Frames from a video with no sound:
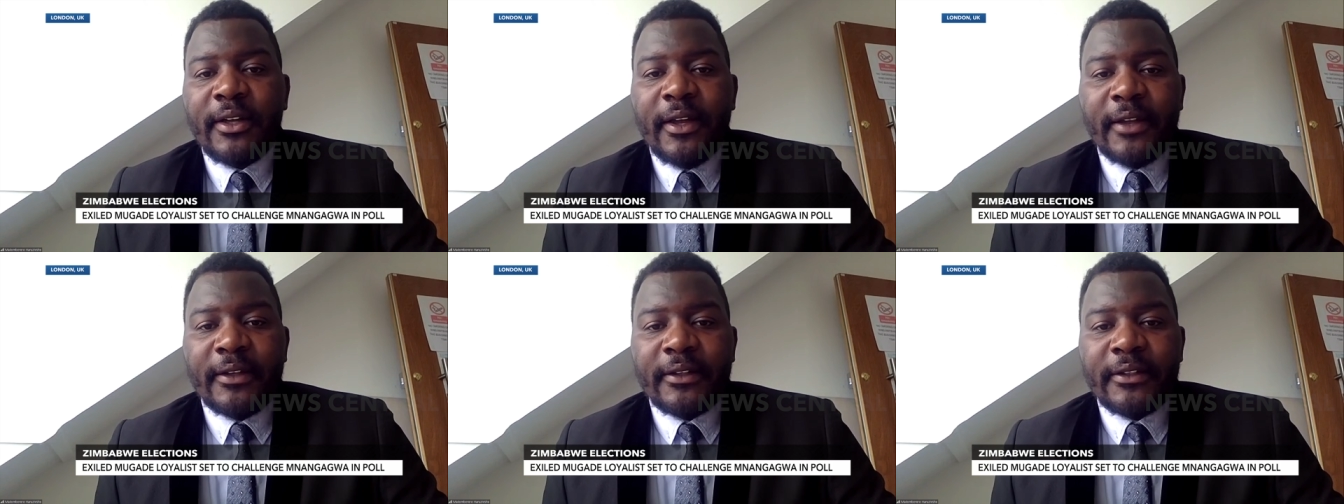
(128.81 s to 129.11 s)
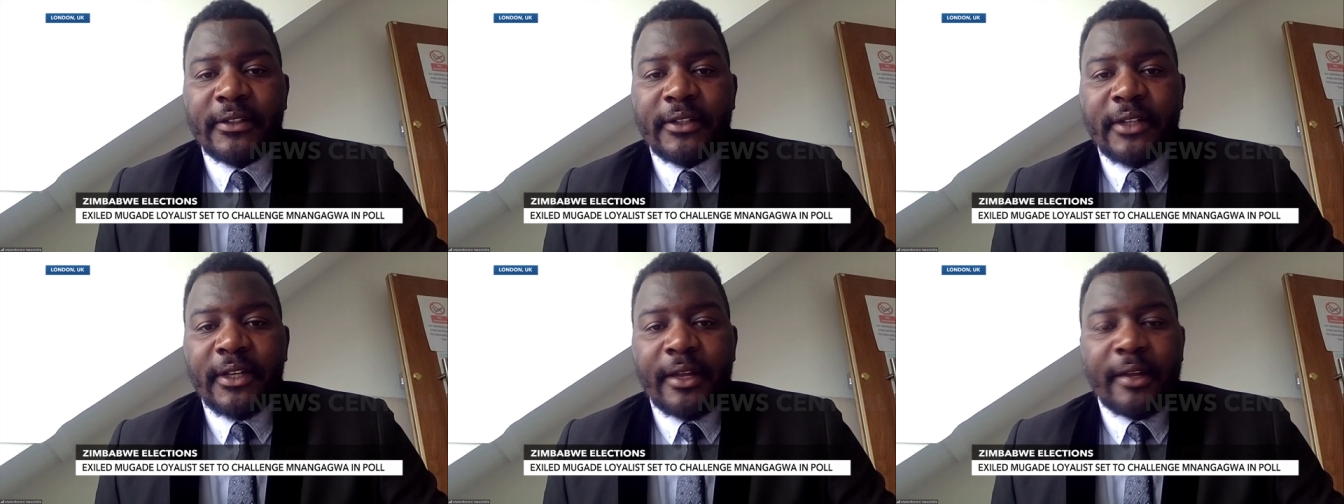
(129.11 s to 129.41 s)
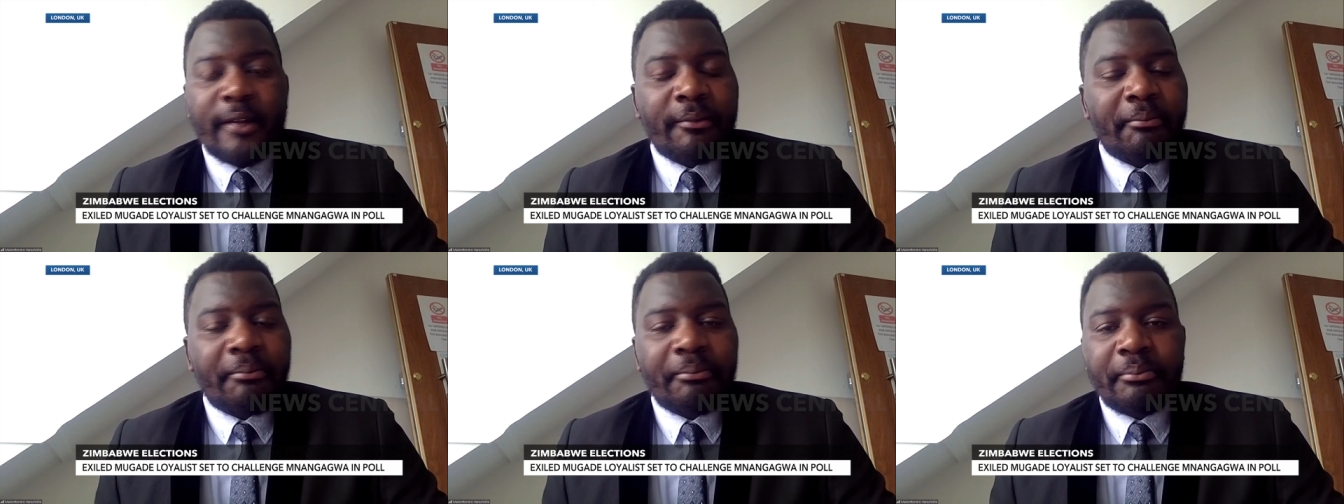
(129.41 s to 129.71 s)
And
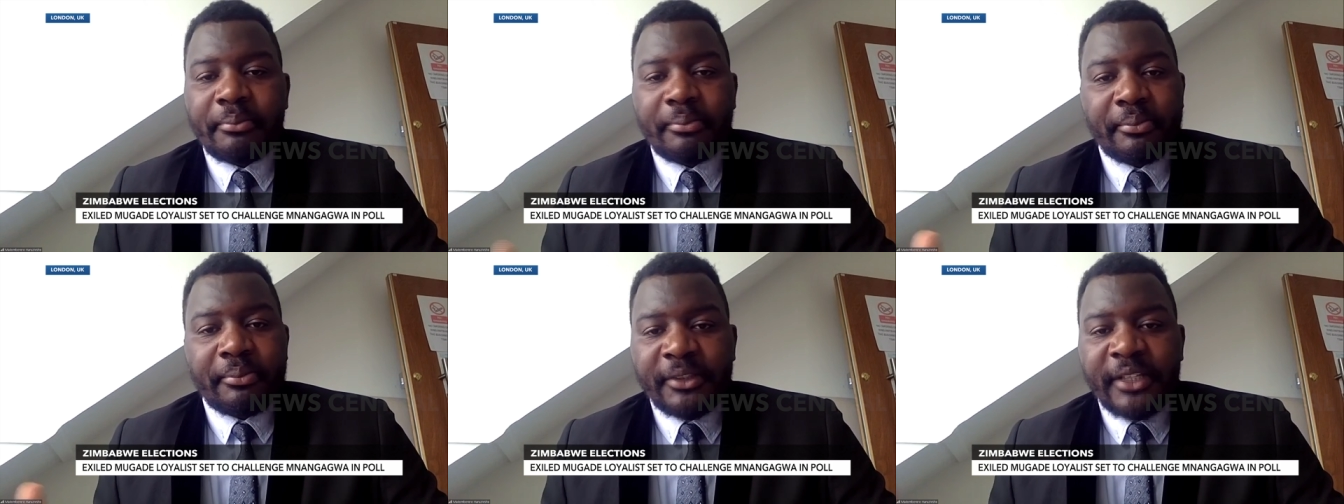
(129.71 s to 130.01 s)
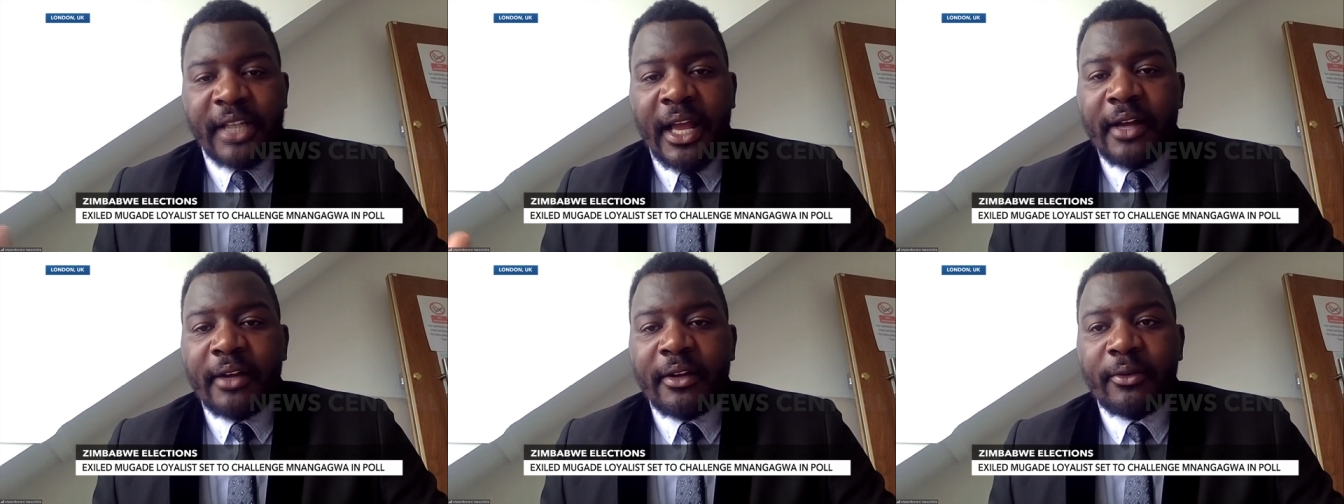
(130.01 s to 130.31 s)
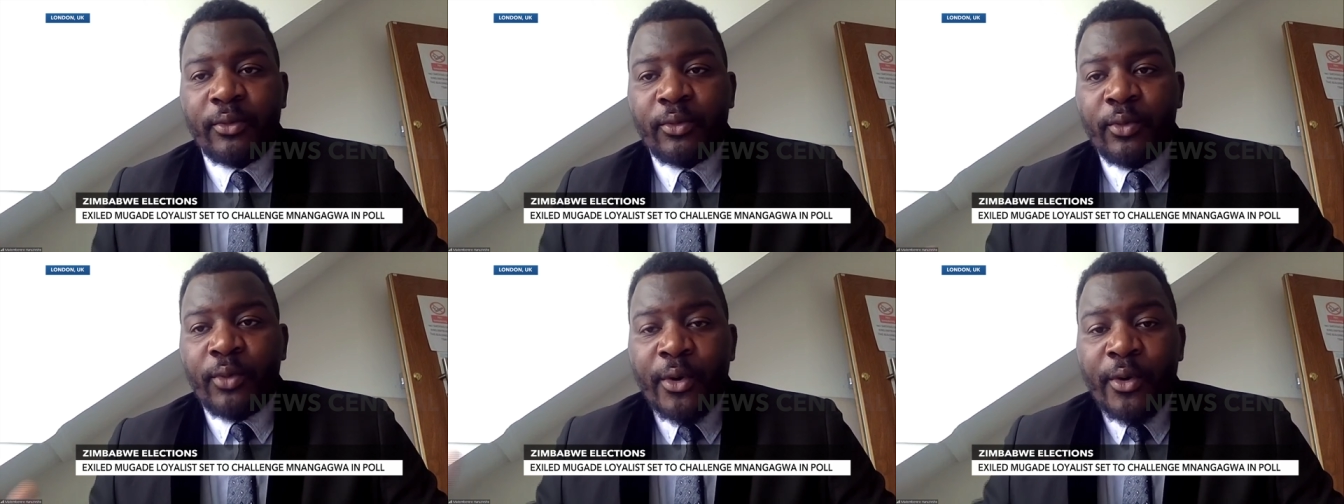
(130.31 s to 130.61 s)
uh,
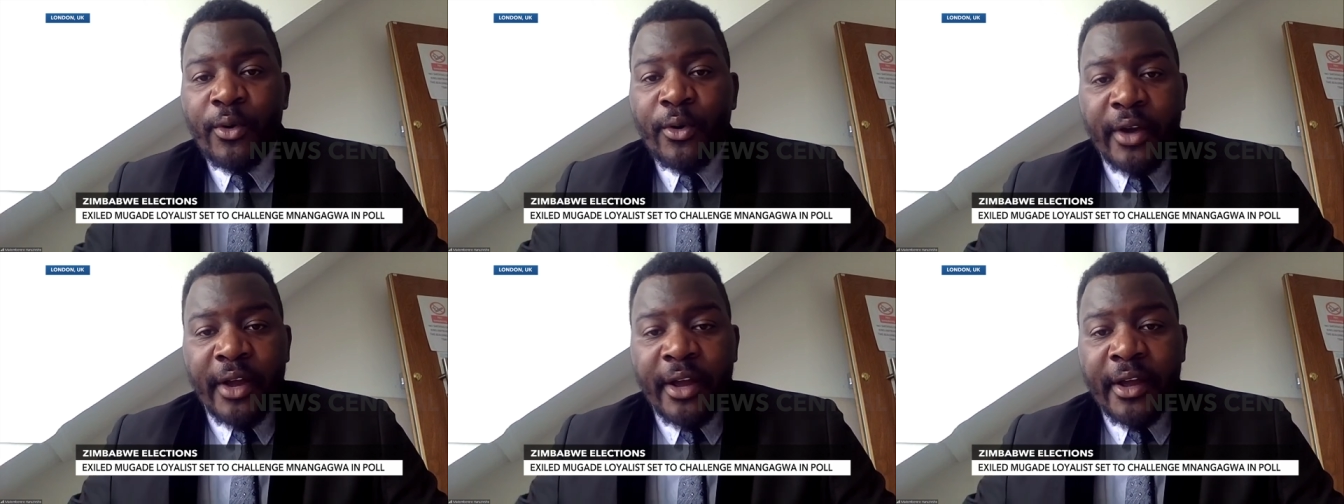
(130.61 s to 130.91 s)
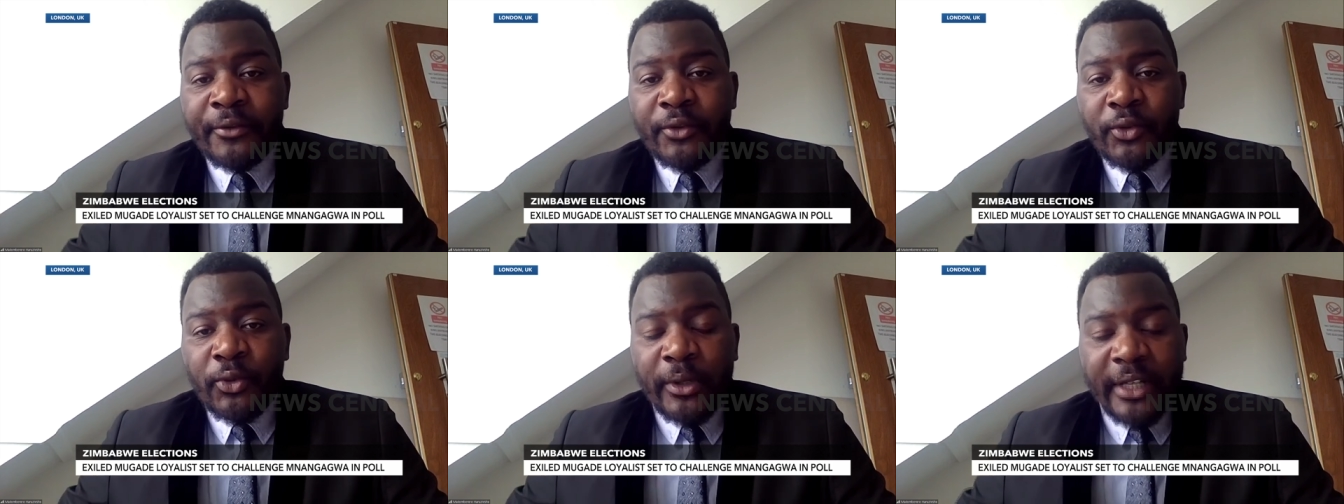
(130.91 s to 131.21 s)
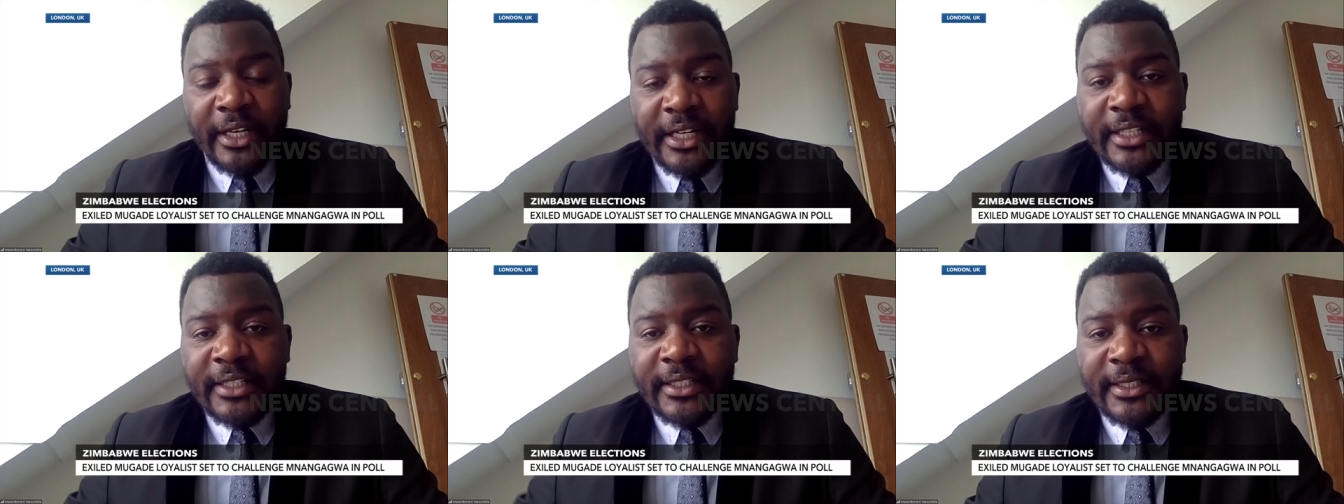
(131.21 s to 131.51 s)
yeah, we will have to
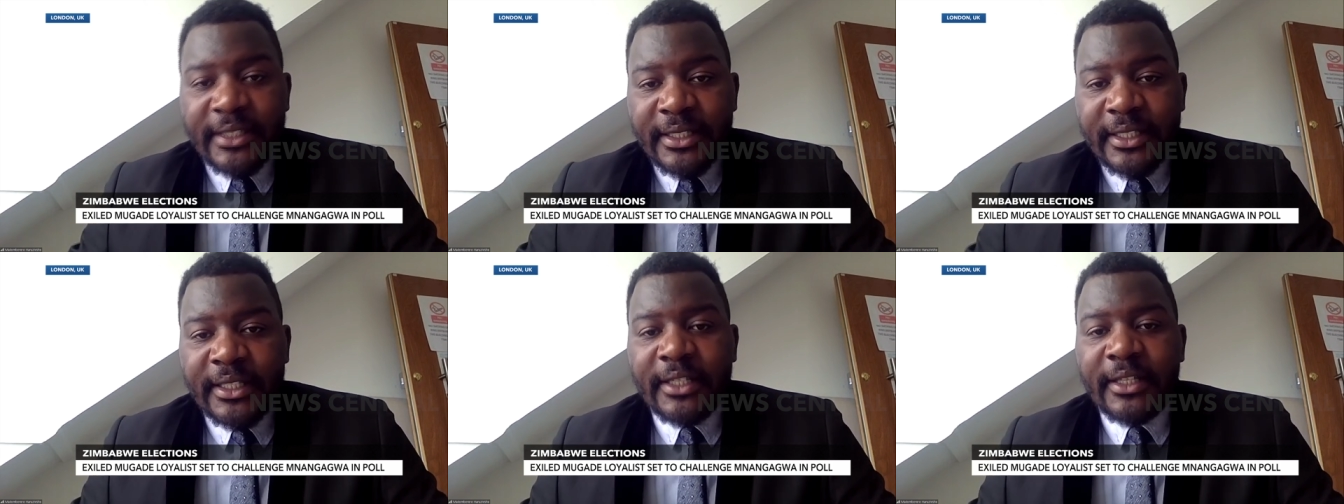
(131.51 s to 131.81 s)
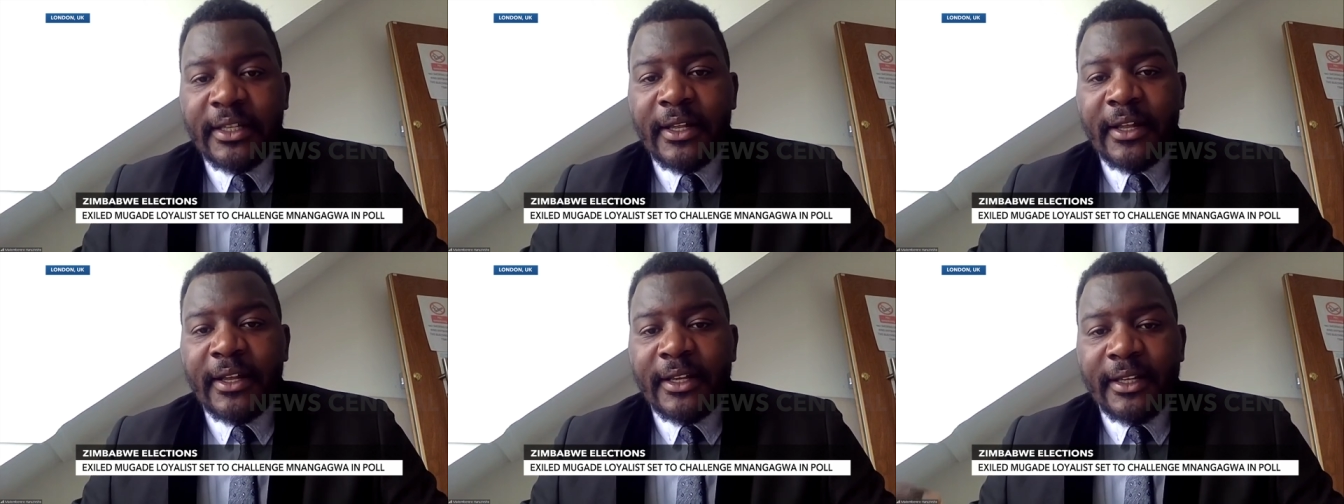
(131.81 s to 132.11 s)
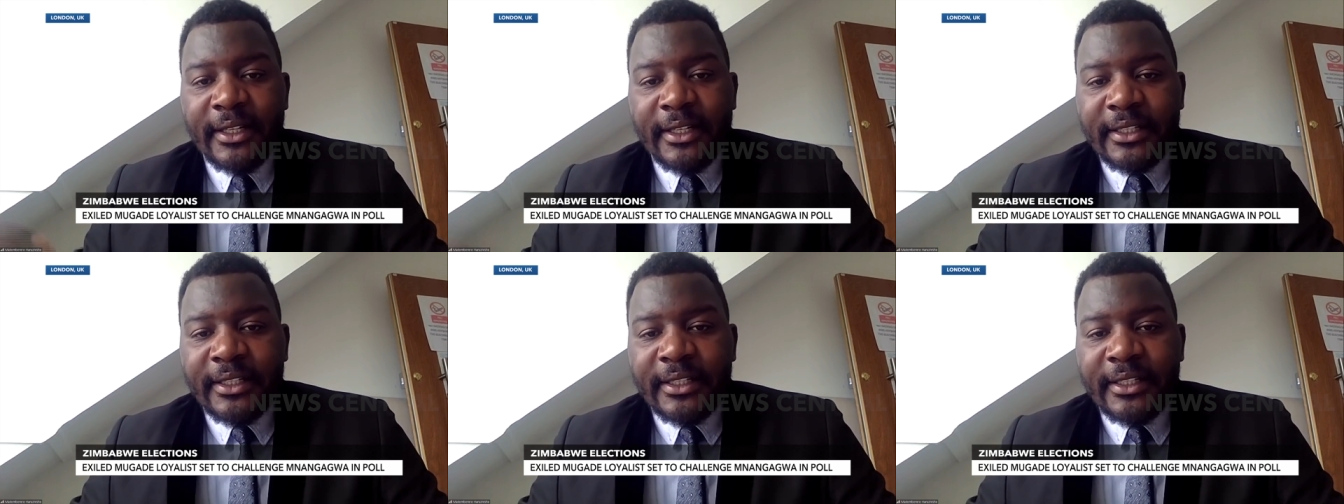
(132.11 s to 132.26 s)
really see